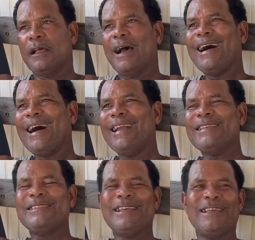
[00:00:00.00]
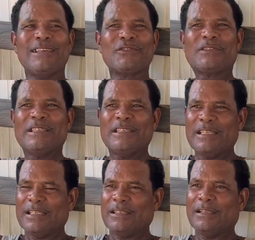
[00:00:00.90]
all these years
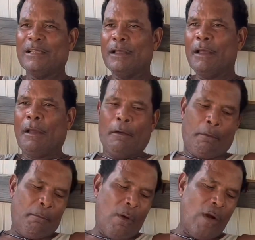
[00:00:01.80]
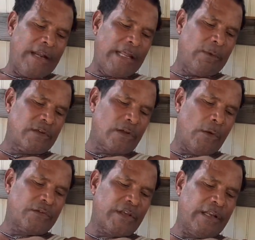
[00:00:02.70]
reading. But one day he was
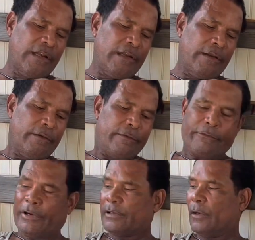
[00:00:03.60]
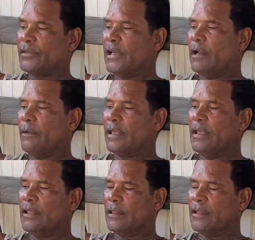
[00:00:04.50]
outside, right outside our
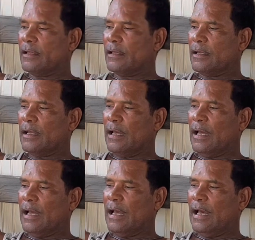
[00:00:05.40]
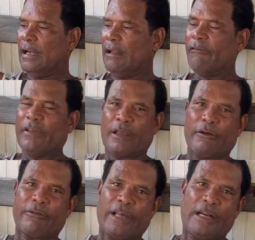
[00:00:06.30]
gate, and a vehicle
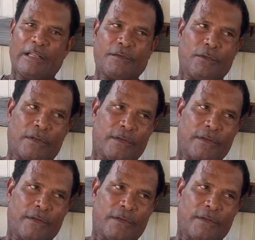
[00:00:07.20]
right on his foot.